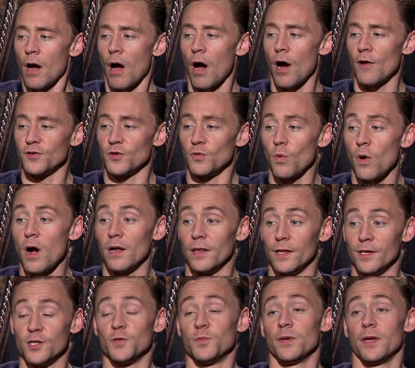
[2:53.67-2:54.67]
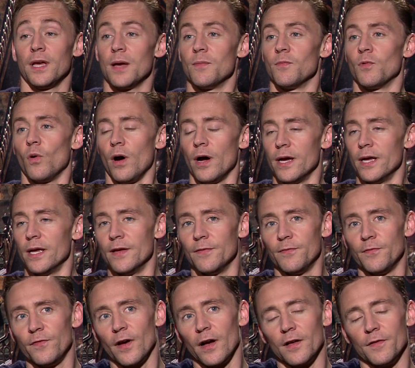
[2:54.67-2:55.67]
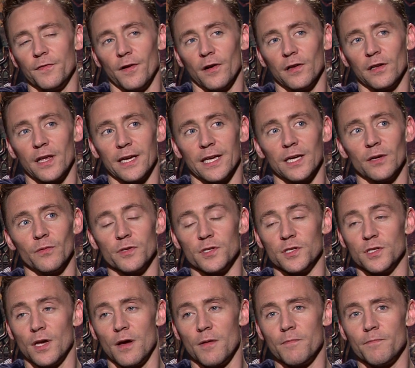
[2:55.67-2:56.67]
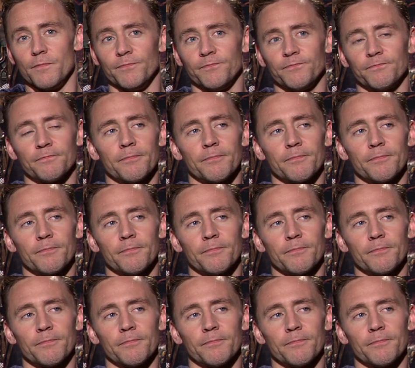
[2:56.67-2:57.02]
after a while it just became quite. It felt it felt like it was. Um,